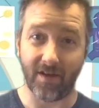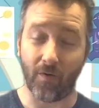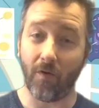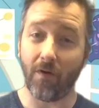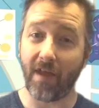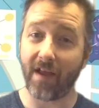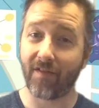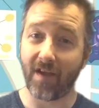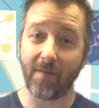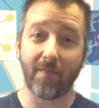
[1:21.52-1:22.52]
or that
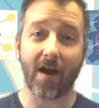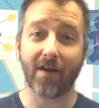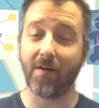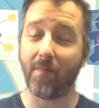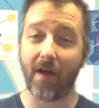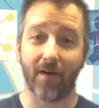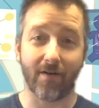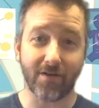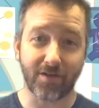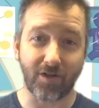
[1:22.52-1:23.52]
same doctor might
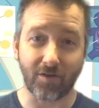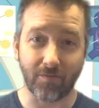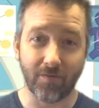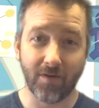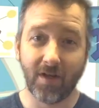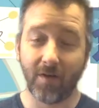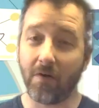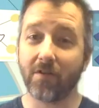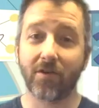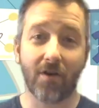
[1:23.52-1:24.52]
hurt you
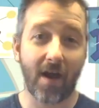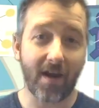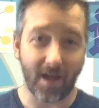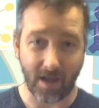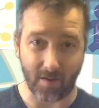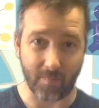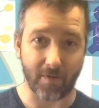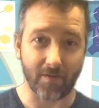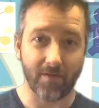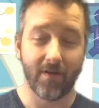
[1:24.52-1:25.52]
while trying to help
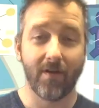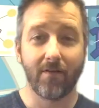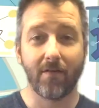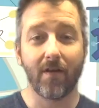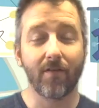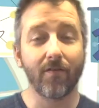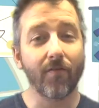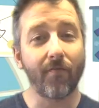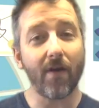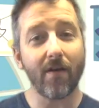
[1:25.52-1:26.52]
you. And so
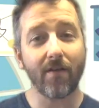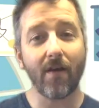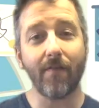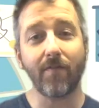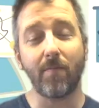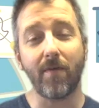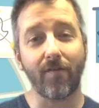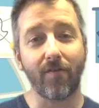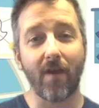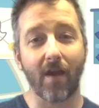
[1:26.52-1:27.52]
it's very tough to be
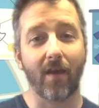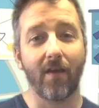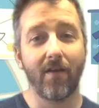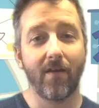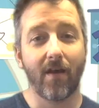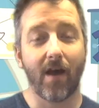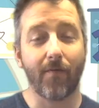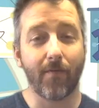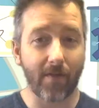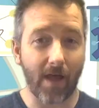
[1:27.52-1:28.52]
sick uh,
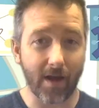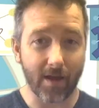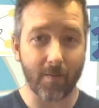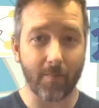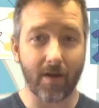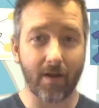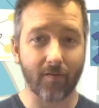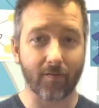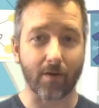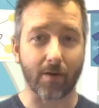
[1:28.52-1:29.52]
for a lot of human
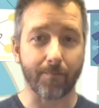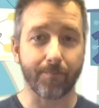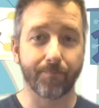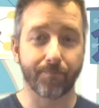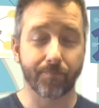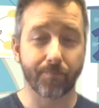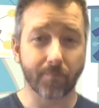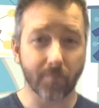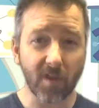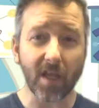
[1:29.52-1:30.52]
history.
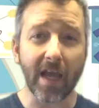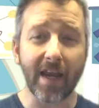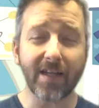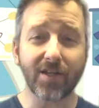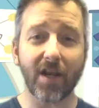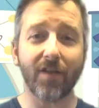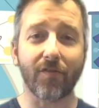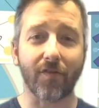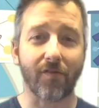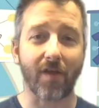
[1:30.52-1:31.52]
And in
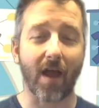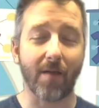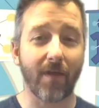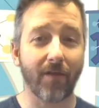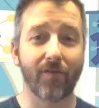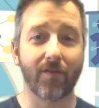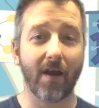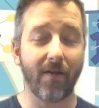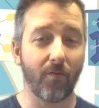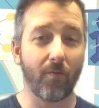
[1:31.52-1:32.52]
Jesus' time, that's
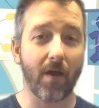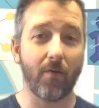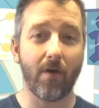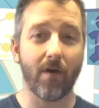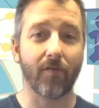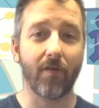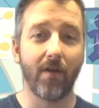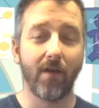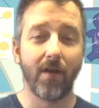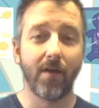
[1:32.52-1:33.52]
kind of the way it was
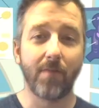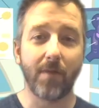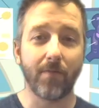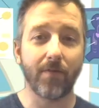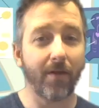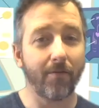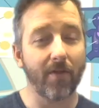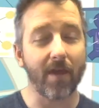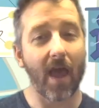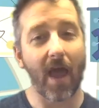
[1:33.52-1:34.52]
people didn't
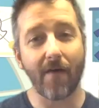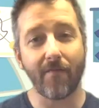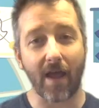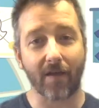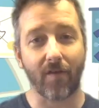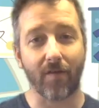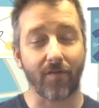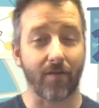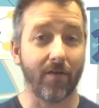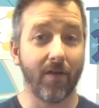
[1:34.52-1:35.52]
really have access
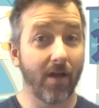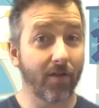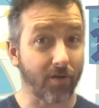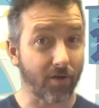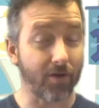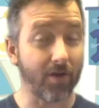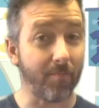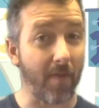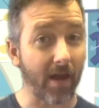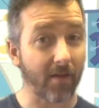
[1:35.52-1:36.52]
to, to
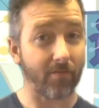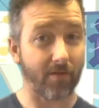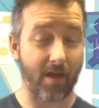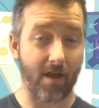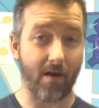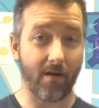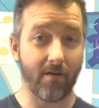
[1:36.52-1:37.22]
good medical care.